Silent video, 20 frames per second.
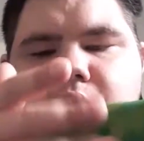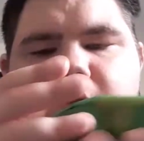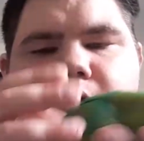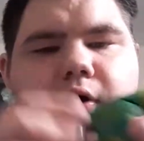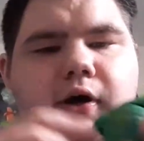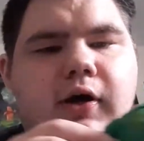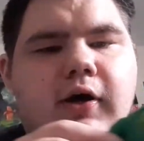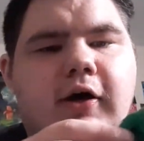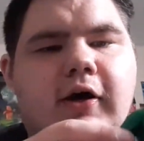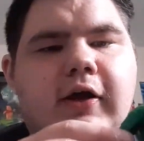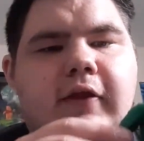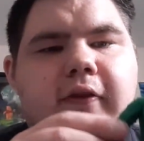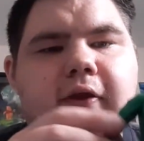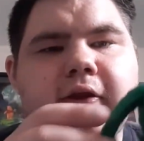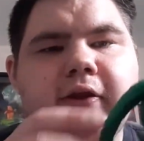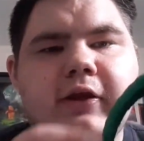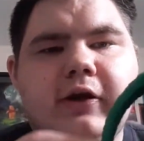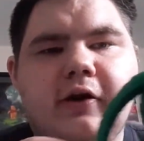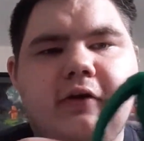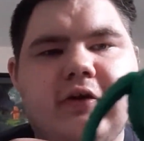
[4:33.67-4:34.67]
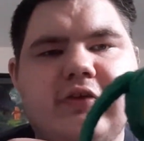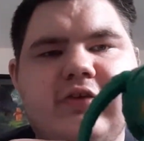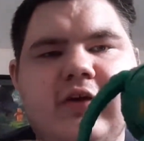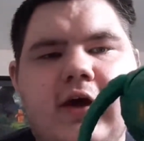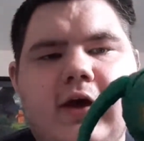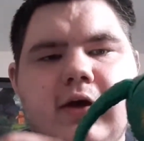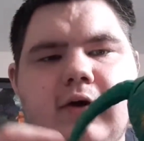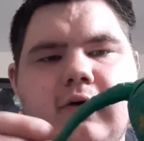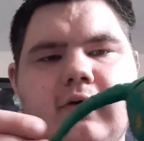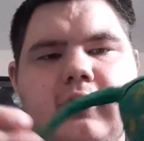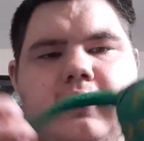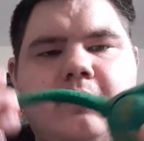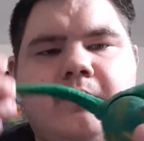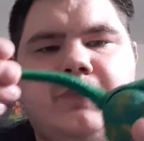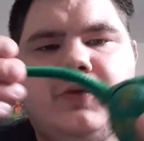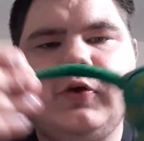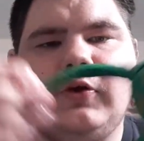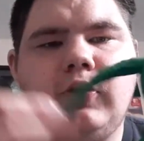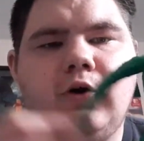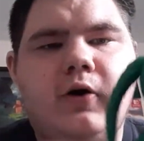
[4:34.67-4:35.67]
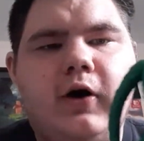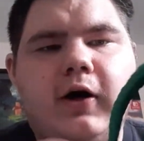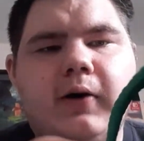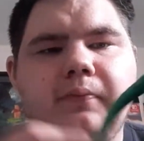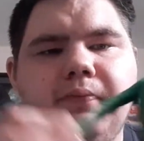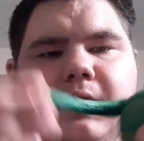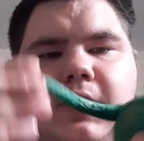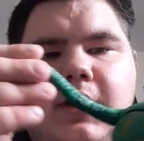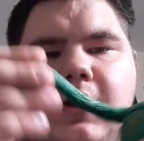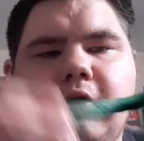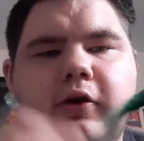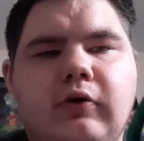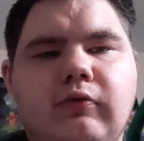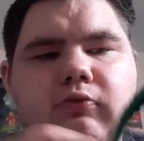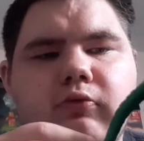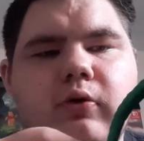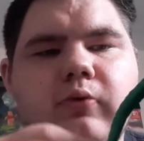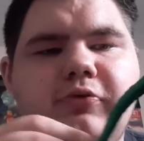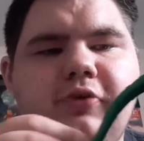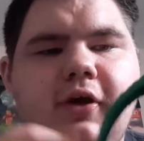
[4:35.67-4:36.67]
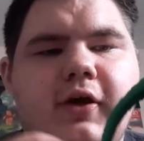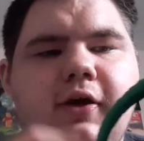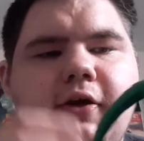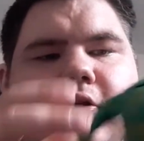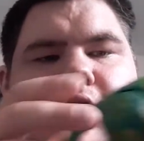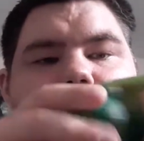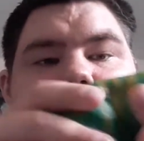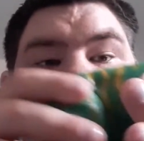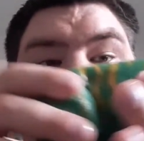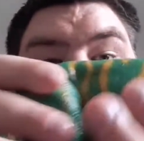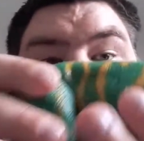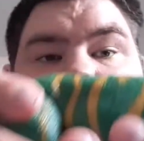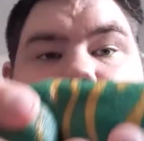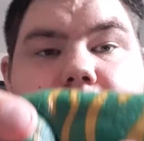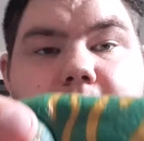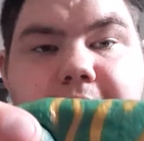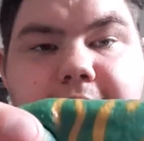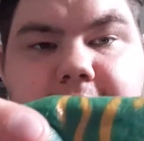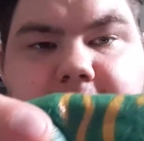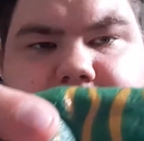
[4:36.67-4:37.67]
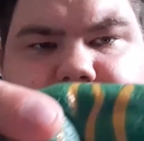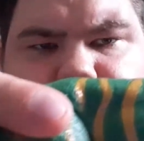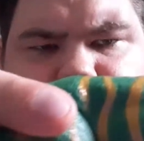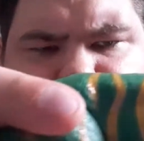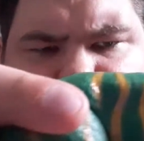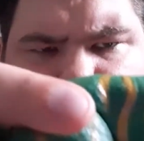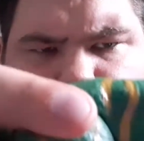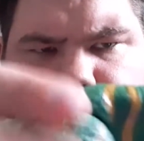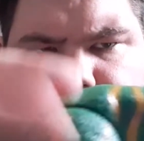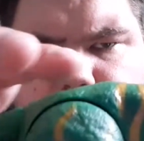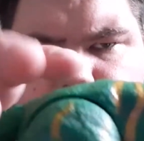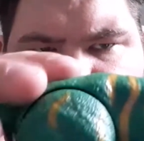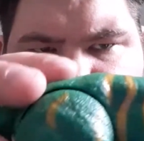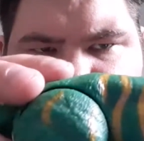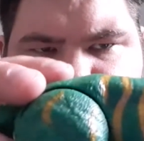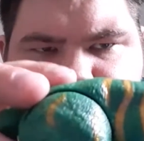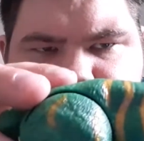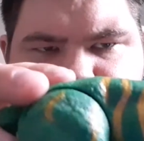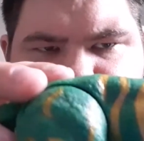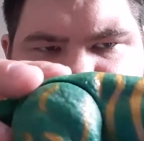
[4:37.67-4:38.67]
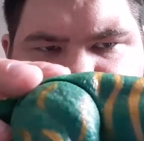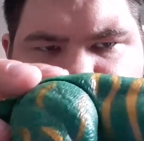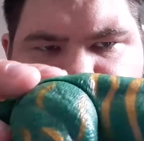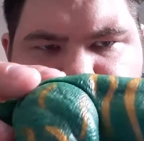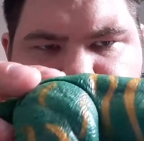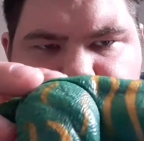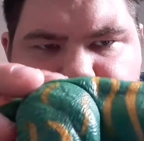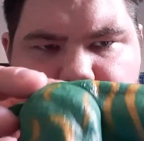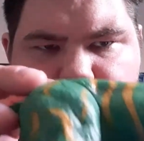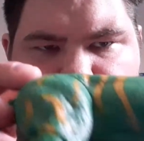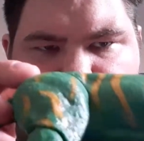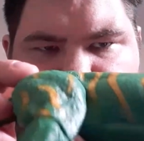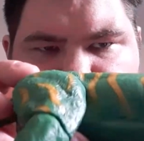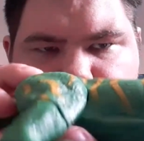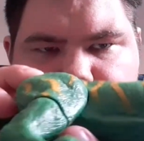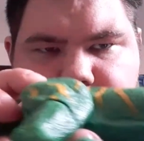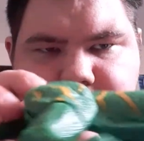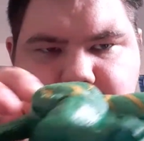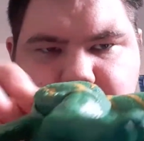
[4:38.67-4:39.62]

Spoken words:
And then here at the tail, you can go up, down, and rotate. The detail on these is very nice.